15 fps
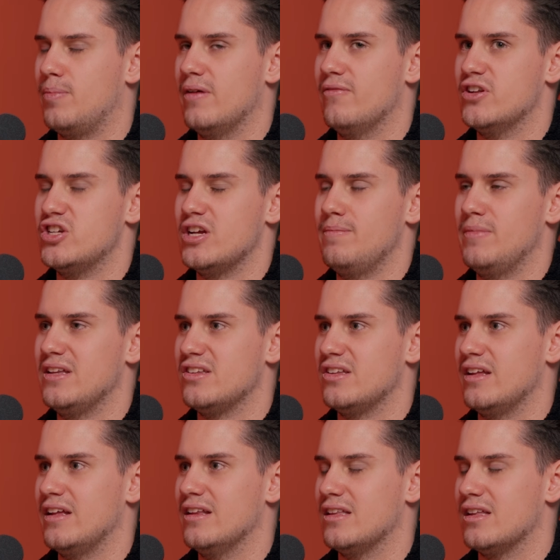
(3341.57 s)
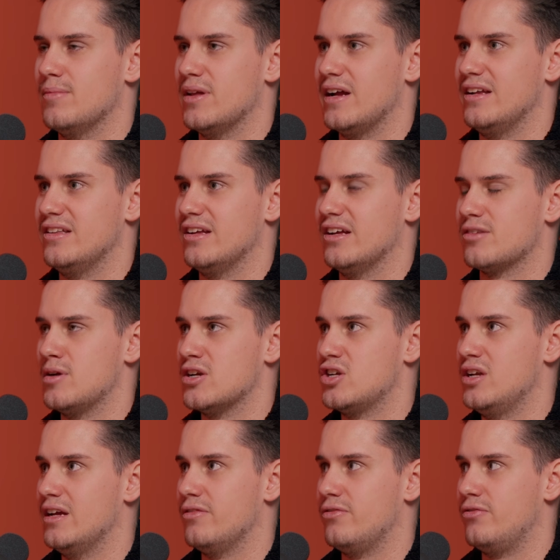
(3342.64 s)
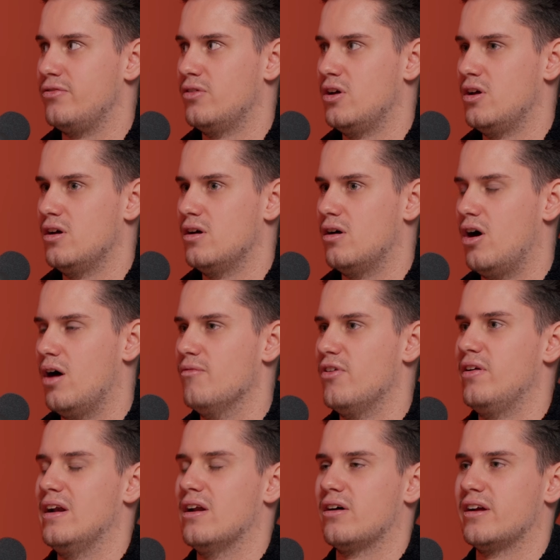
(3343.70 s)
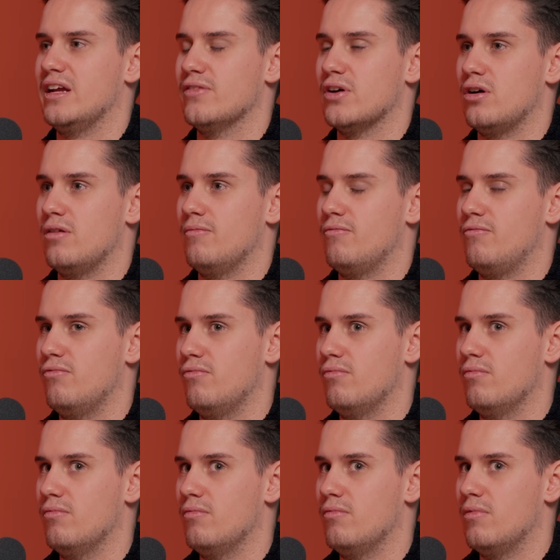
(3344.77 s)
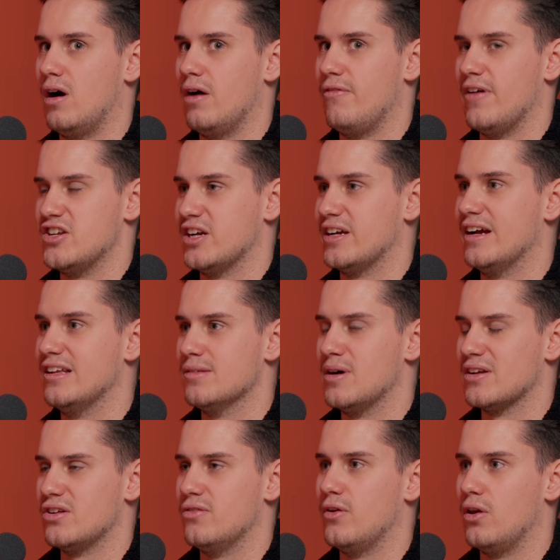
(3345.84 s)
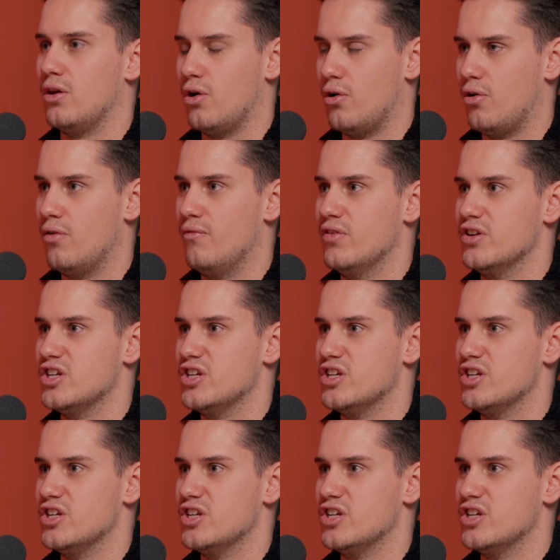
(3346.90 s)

But the gym is intimidating, especially if I'm very lucky that I've educated myself a lot on the